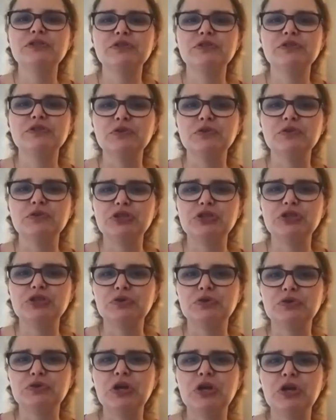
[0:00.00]
think you
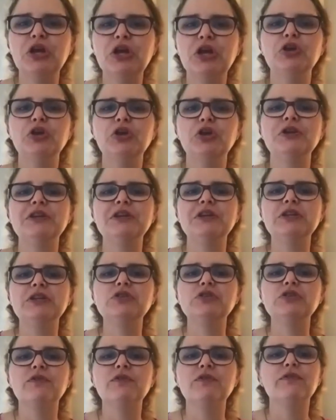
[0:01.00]
should because someone
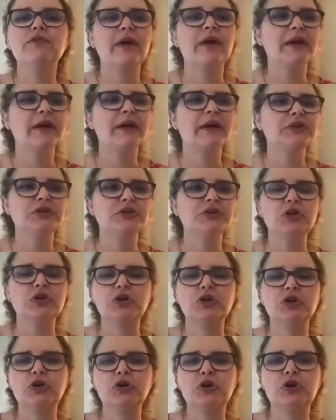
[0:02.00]
else told you.
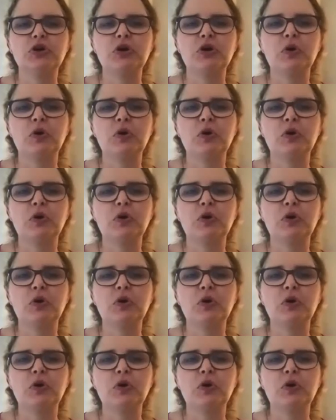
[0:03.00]
You need to